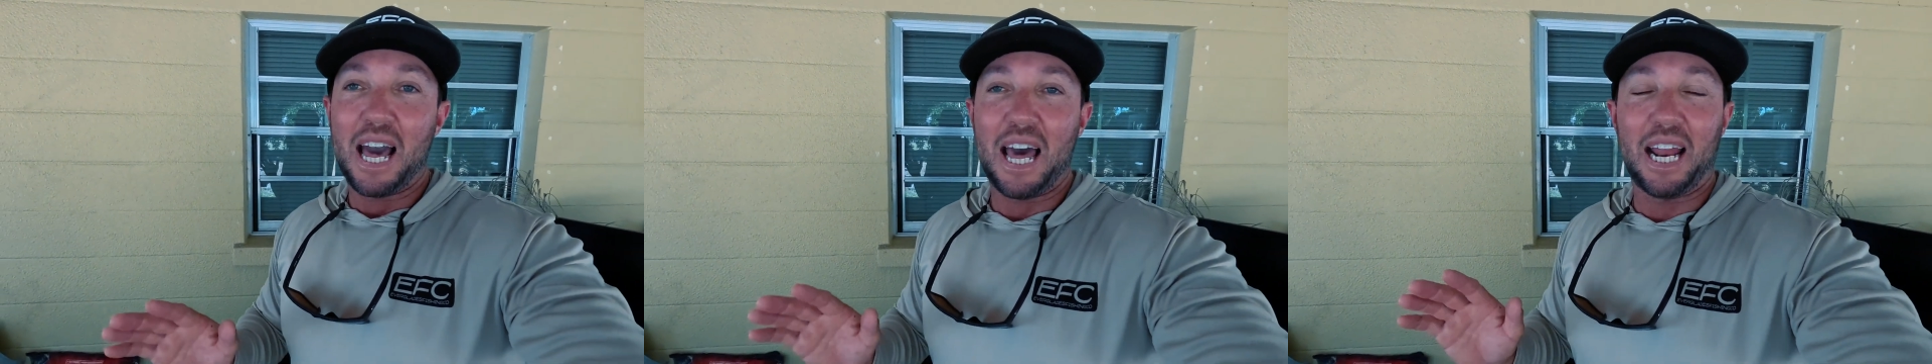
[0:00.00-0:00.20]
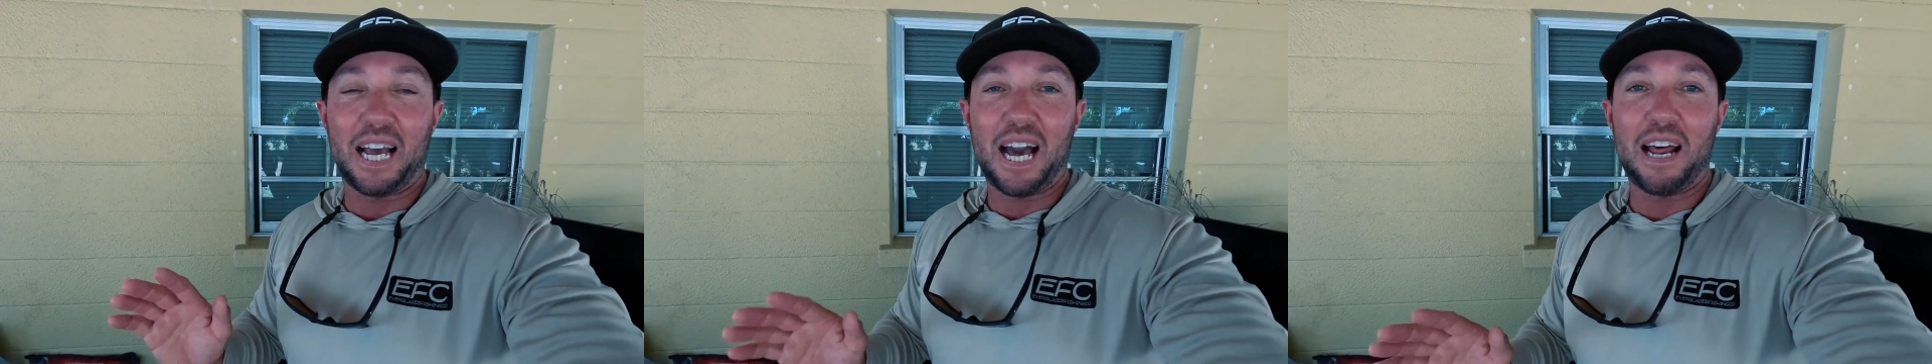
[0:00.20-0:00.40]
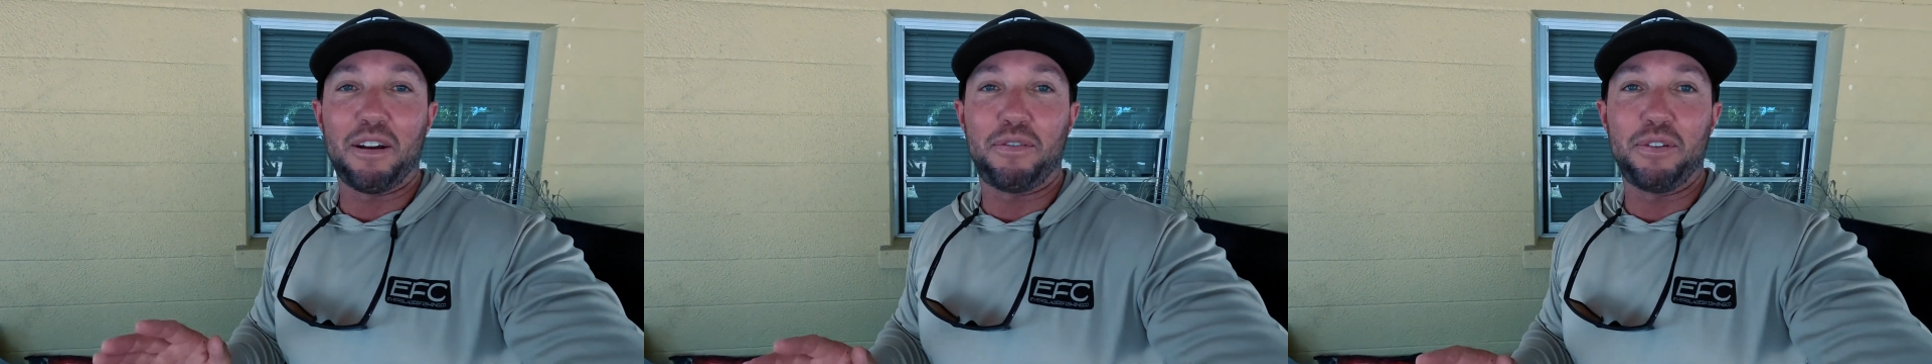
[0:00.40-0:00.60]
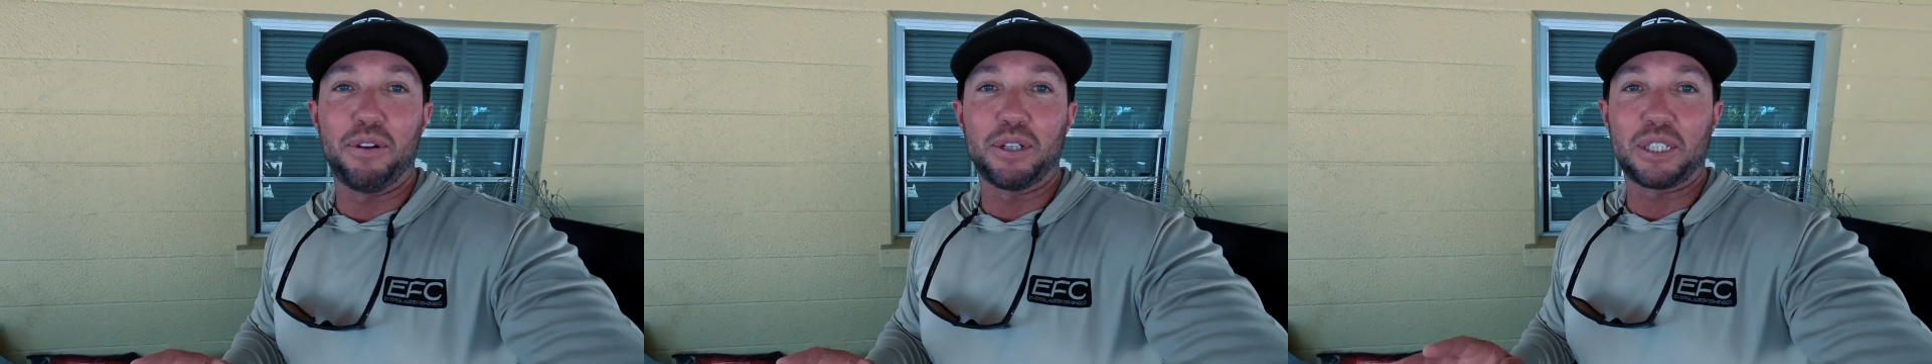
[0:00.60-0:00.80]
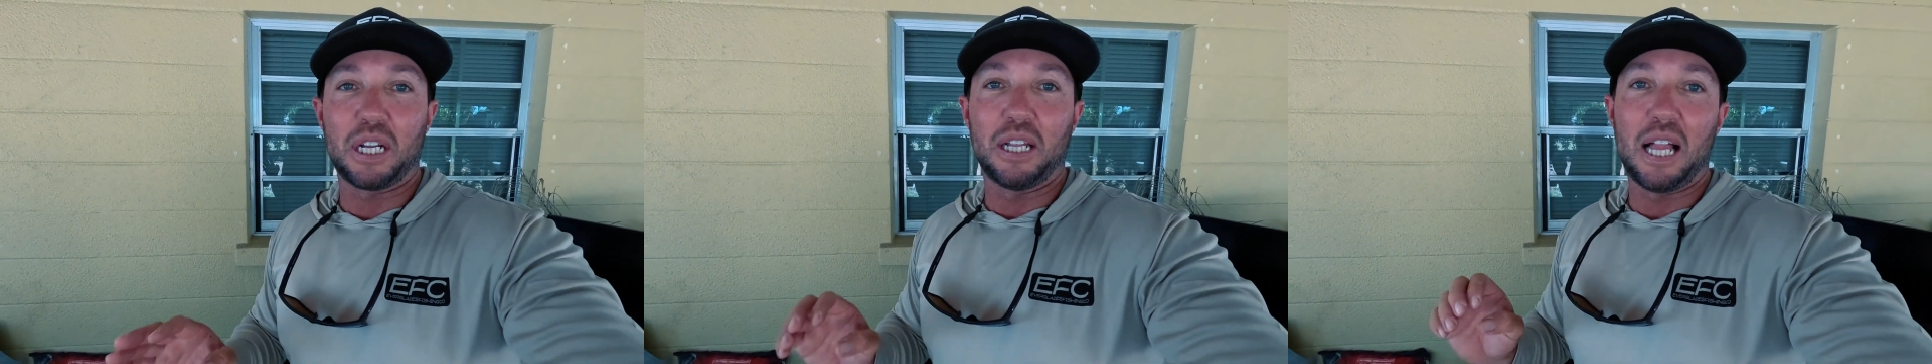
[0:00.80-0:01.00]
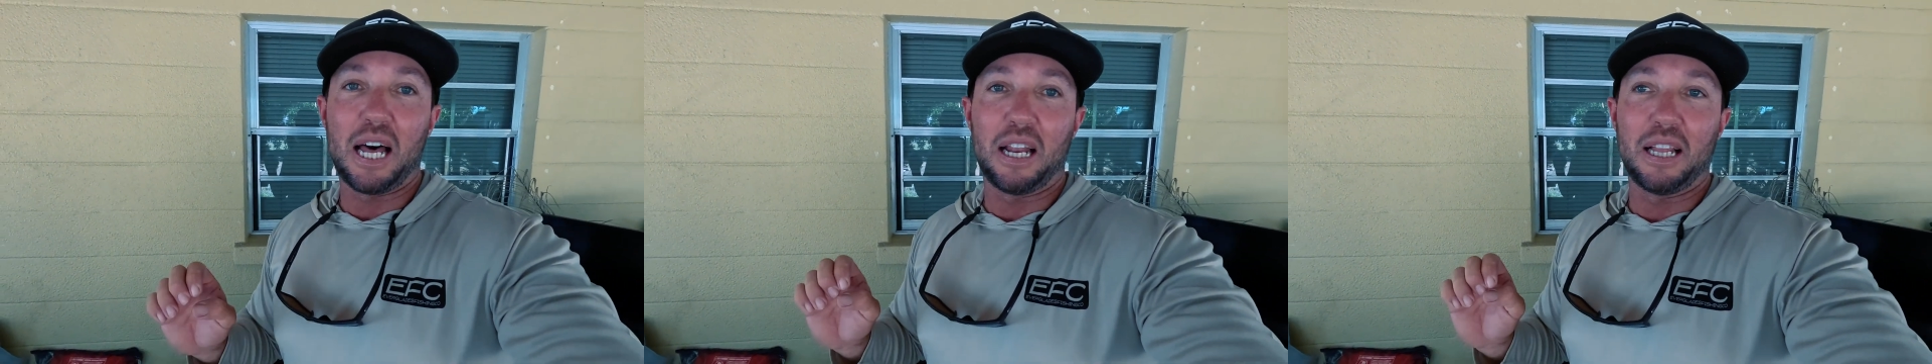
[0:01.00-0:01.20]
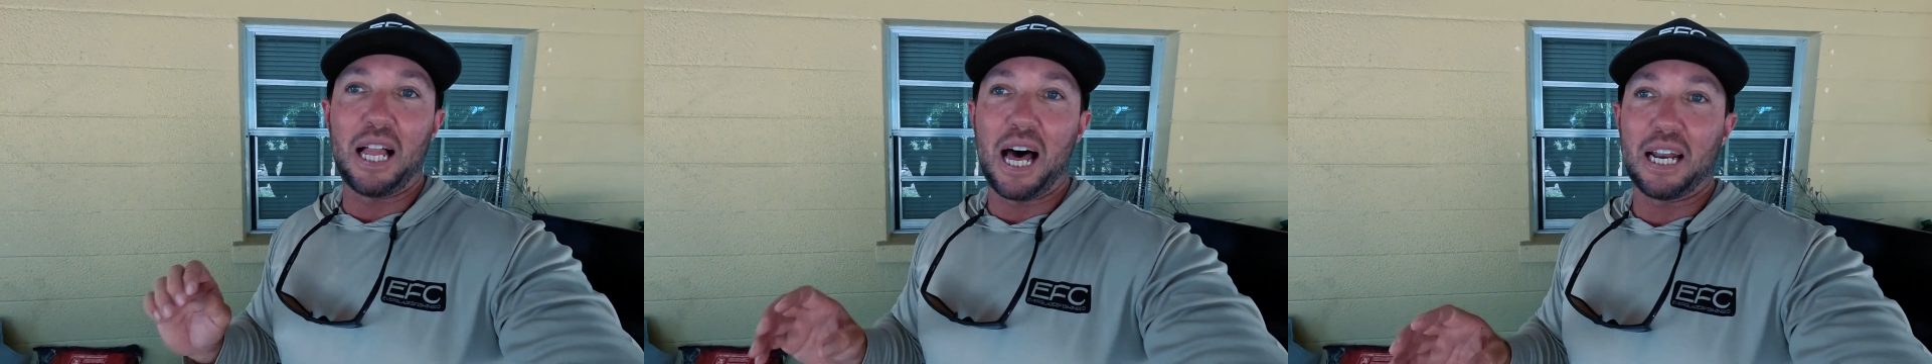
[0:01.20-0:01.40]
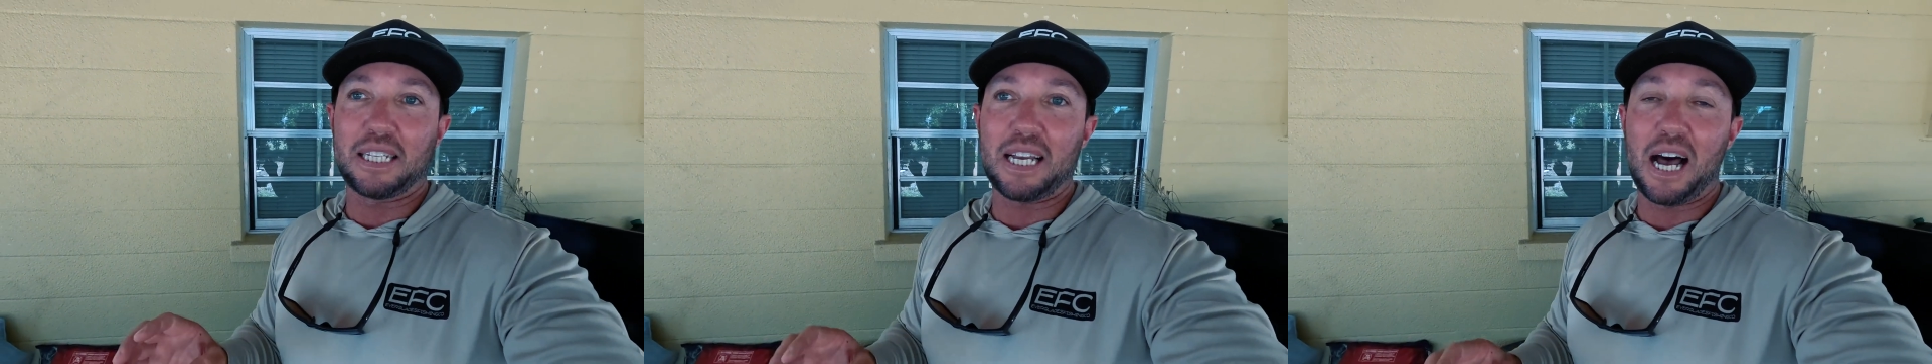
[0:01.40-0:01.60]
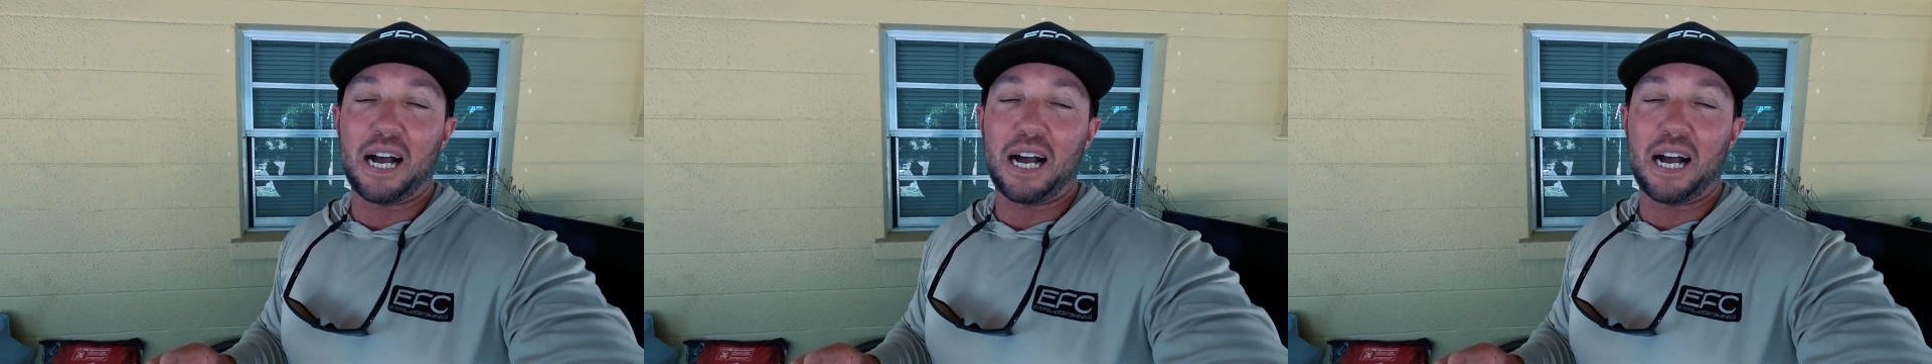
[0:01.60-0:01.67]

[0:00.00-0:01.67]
and I got a feeling it's gonna let a lot of